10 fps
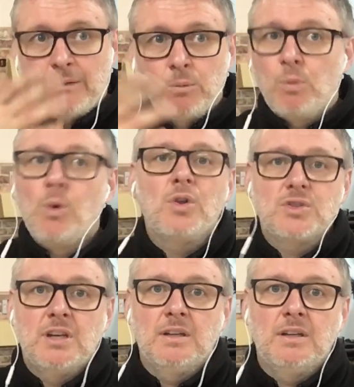
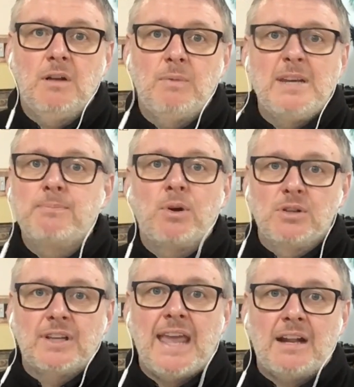water, you know, when you're
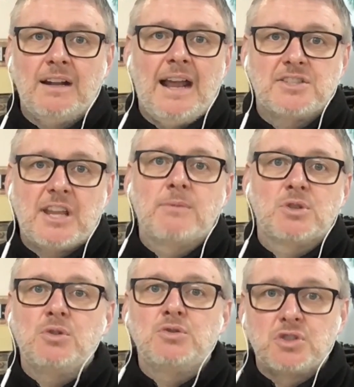boiling the kettle, it has to get up
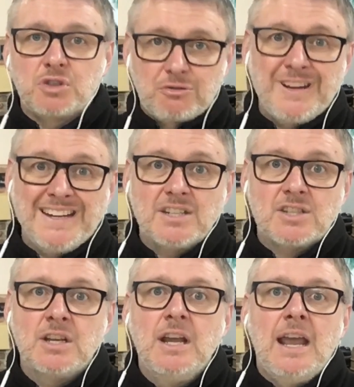to 100 degrees